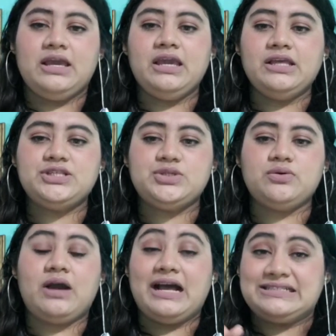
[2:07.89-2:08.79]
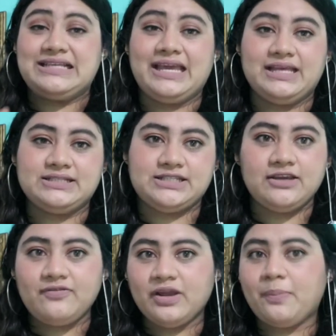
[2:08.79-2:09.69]
into a
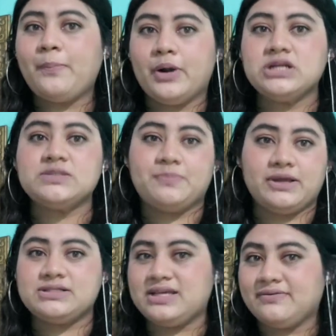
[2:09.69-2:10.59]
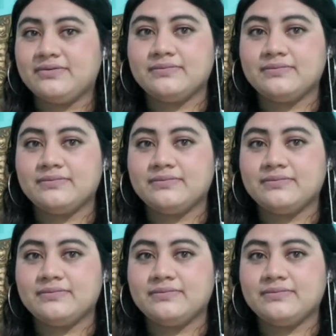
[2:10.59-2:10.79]
scientific perspective.